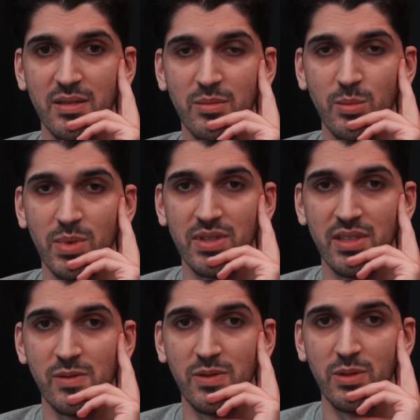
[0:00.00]
but
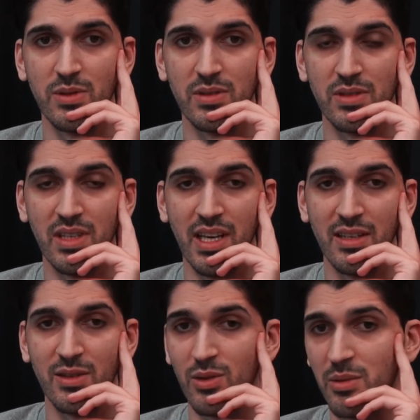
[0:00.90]
this fool
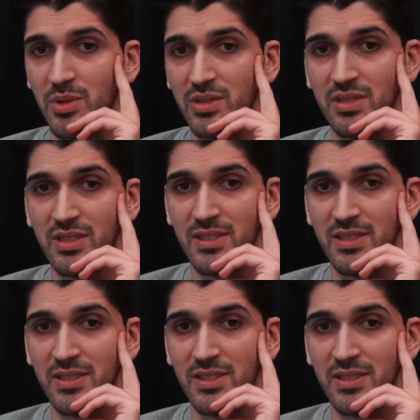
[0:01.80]
ain't normal.